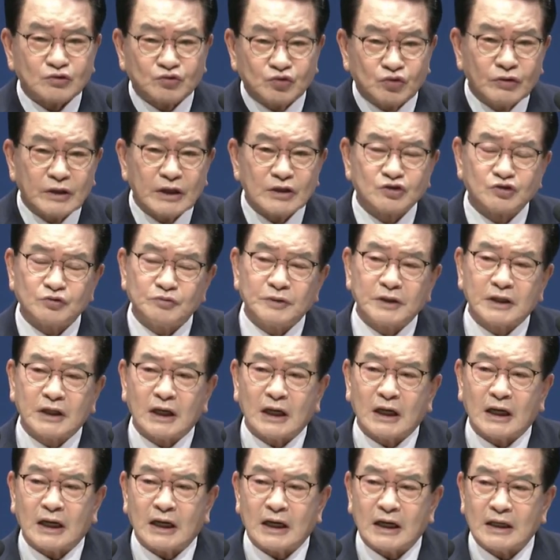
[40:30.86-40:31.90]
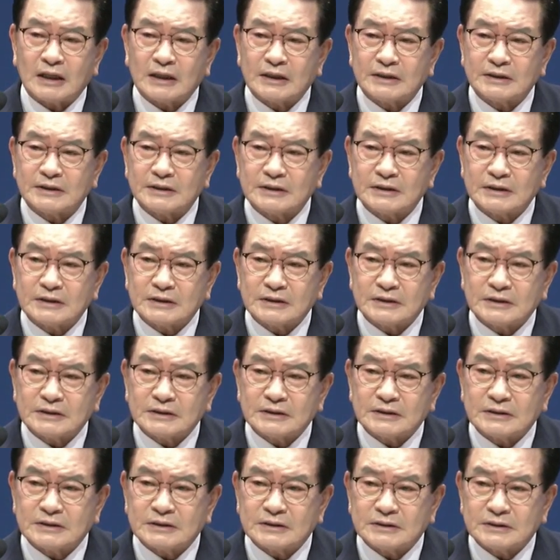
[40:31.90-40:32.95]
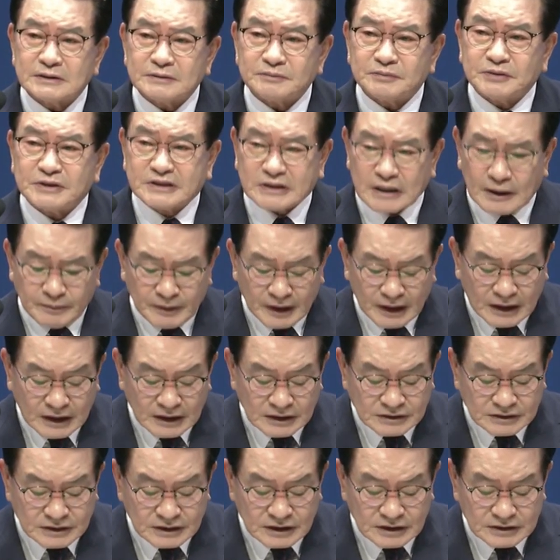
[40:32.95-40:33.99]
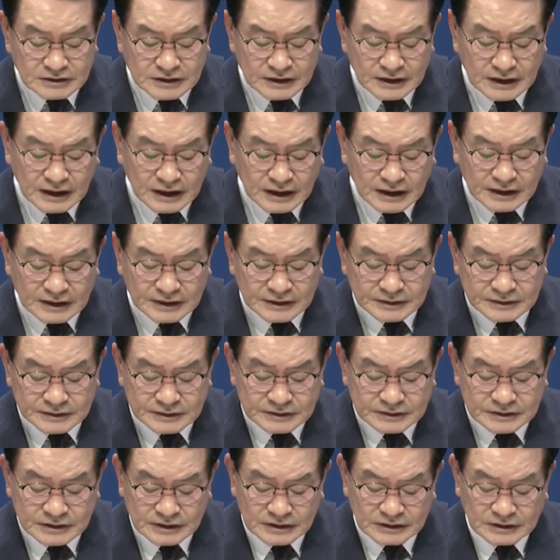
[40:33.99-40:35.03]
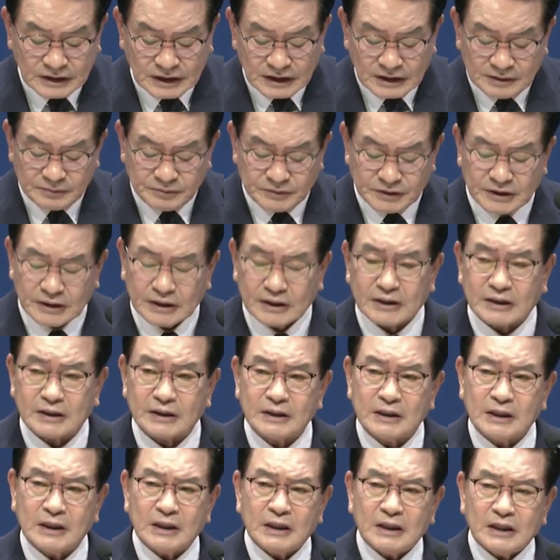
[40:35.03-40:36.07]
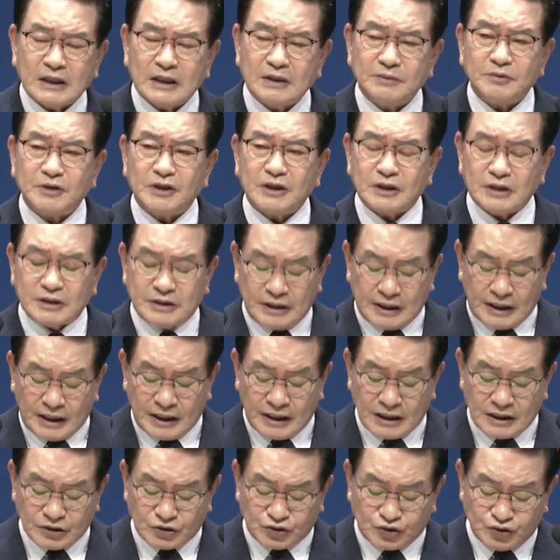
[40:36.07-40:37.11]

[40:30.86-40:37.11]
Do you think Jesus will give you salvation only when you collapse on the floor. No.